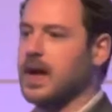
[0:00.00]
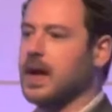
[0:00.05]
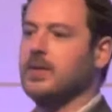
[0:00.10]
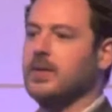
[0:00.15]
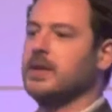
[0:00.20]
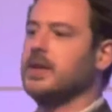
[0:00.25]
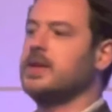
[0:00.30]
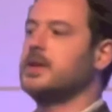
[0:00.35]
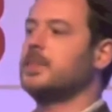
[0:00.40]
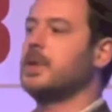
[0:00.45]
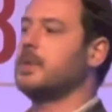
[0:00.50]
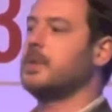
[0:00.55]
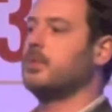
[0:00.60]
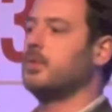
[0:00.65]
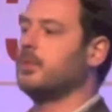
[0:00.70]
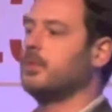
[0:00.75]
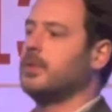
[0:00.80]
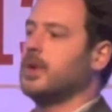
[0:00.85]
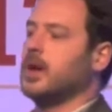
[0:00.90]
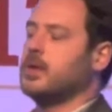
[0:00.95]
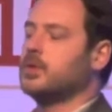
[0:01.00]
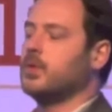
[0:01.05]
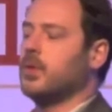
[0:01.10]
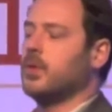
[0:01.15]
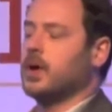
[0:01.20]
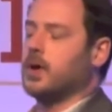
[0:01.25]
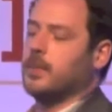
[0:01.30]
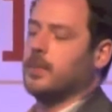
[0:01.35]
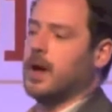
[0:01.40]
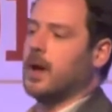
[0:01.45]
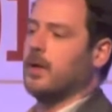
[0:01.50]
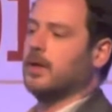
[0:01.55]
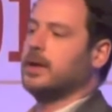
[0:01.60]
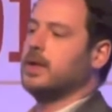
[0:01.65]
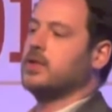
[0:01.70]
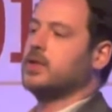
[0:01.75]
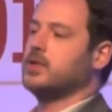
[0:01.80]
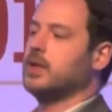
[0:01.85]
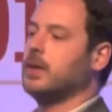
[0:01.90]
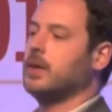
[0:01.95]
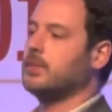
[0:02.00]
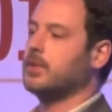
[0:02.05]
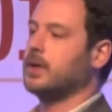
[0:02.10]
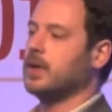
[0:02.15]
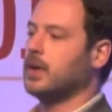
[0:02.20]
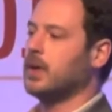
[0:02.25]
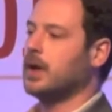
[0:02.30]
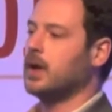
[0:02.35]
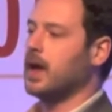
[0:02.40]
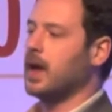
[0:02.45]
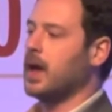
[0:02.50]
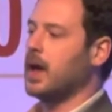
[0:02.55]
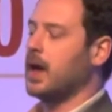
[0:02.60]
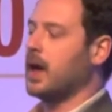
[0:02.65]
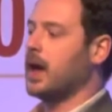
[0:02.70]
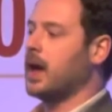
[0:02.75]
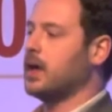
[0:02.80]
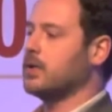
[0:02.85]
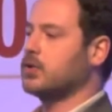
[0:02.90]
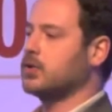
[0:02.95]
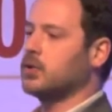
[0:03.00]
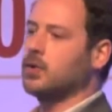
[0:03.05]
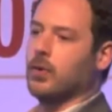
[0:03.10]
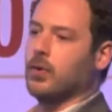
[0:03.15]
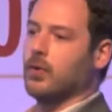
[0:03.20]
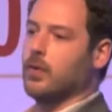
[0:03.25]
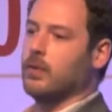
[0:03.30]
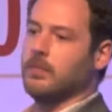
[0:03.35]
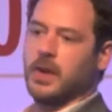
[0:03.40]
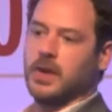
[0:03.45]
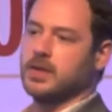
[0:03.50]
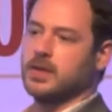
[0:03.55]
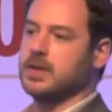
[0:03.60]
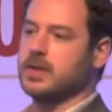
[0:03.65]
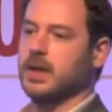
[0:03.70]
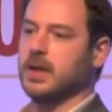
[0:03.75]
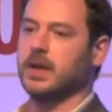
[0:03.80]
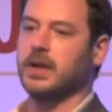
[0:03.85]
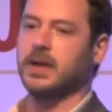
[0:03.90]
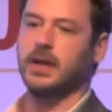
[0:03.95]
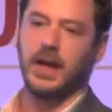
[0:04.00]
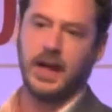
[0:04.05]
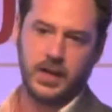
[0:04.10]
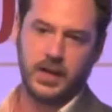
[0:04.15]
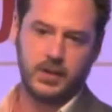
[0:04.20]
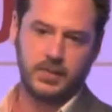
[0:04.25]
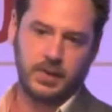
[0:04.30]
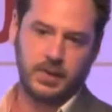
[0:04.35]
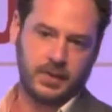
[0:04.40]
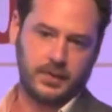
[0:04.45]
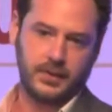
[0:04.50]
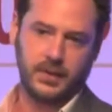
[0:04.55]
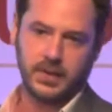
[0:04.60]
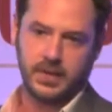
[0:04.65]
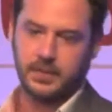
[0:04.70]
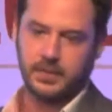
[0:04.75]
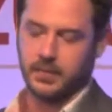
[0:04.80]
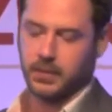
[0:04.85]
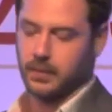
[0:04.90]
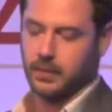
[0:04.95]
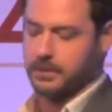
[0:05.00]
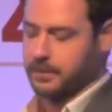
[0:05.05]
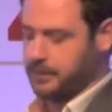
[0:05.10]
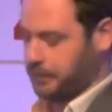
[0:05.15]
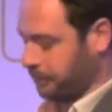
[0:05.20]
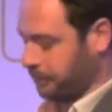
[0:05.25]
How do these people that are talking about leadership score on measures like engagement, for example?